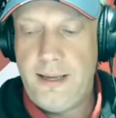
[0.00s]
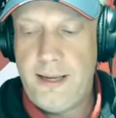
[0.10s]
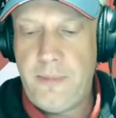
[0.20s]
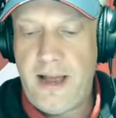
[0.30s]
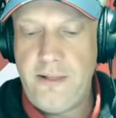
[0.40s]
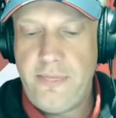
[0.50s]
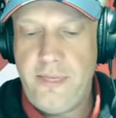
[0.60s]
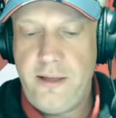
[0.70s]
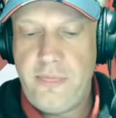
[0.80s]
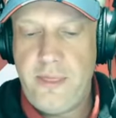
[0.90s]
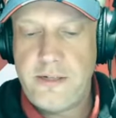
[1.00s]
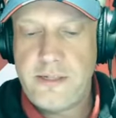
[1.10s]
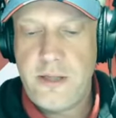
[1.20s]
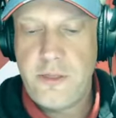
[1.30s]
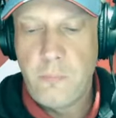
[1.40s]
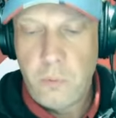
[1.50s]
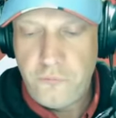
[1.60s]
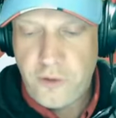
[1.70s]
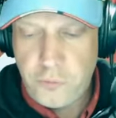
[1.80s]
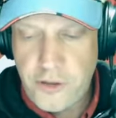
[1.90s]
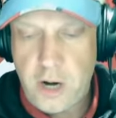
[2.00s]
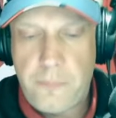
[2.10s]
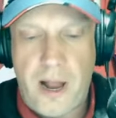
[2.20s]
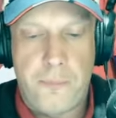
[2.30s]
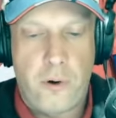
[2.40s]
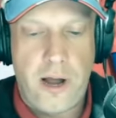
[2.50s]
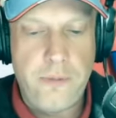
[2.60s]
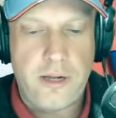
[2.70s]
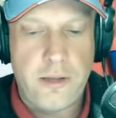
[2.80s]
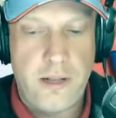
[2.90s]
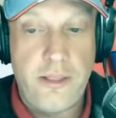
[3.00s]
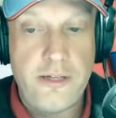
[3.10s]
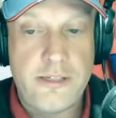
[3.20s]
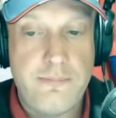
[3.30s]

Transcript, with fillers: Um, I think that uh, the move out there by Brian MacLellan